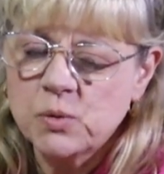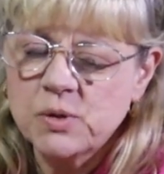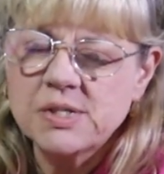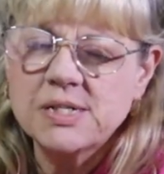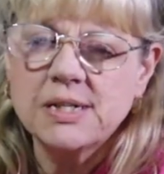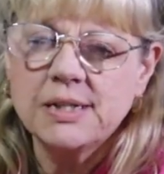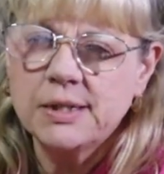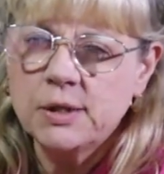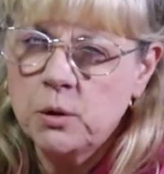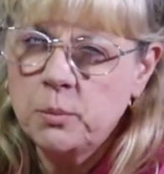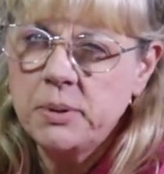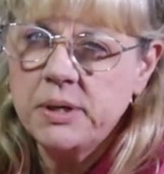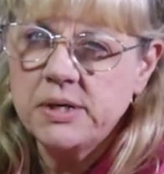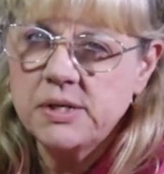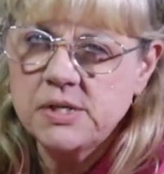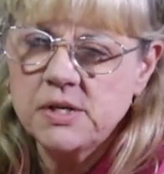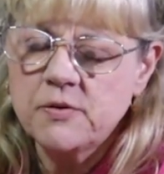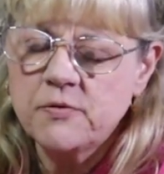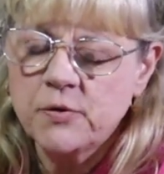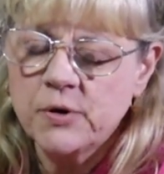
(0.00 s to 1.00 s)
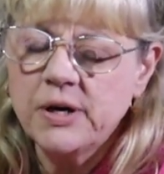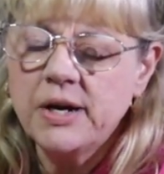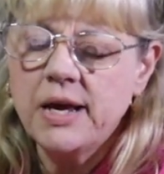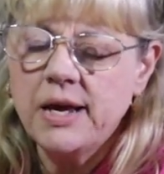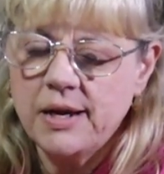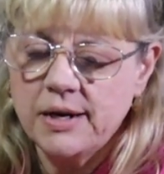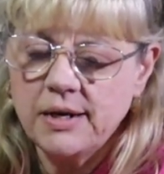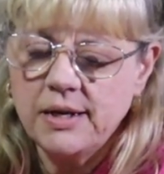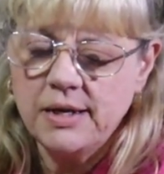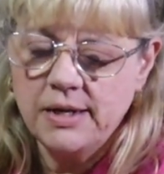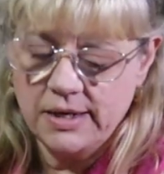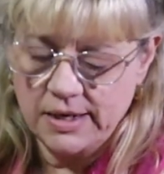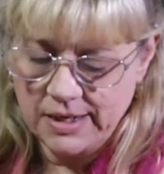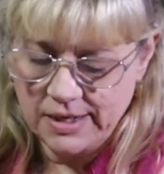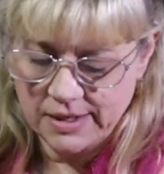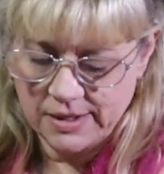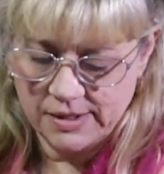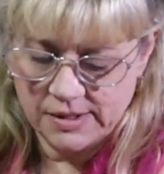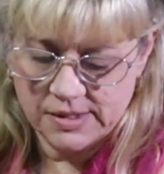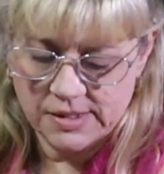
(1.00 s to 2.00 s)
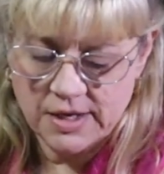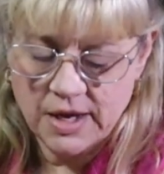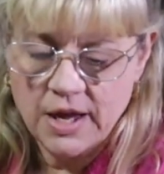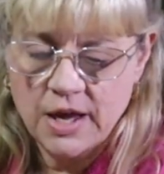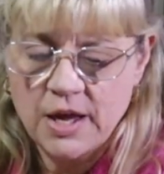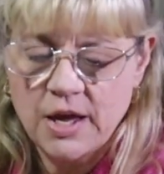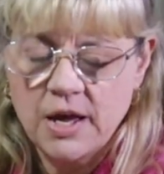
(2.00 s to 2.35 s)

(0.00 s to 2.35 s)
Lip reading: was a little bit different, and it is,